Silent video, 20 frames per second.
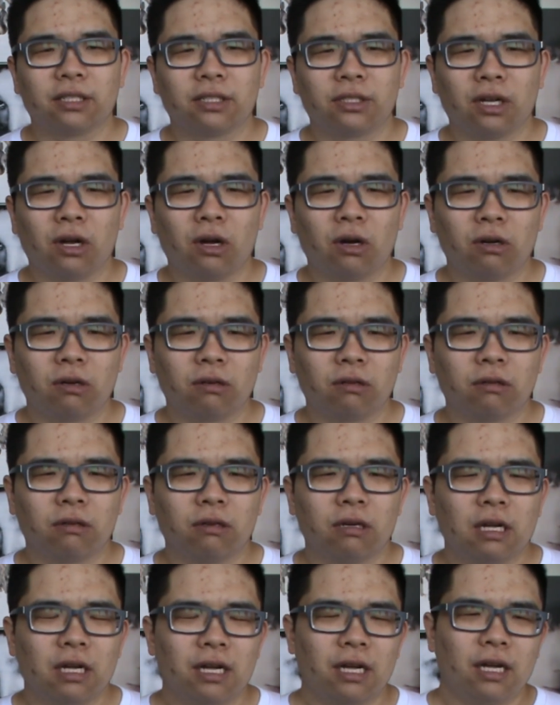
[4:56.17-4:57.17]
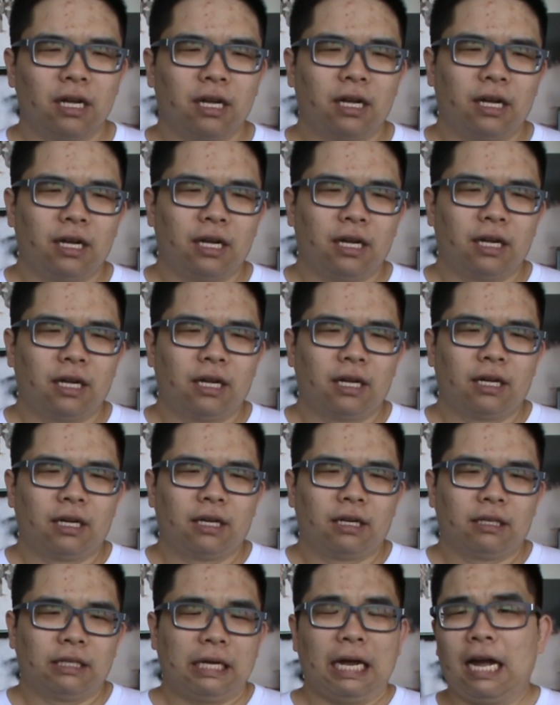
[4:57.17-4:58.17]
so
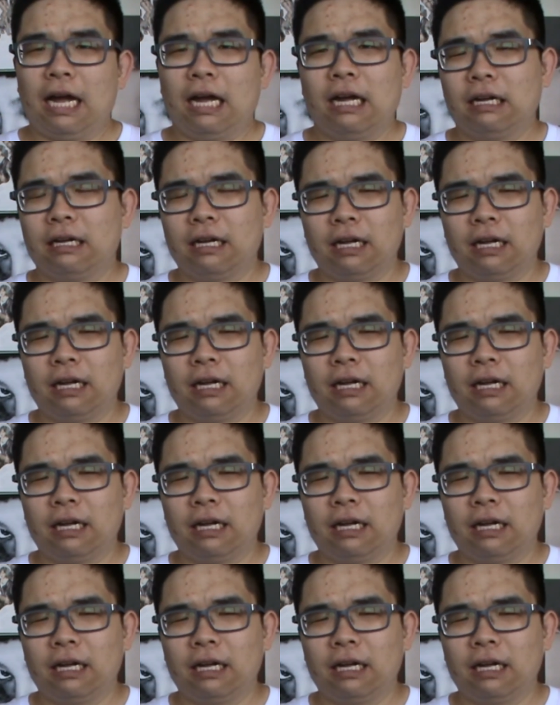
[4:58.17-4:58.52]
yeah.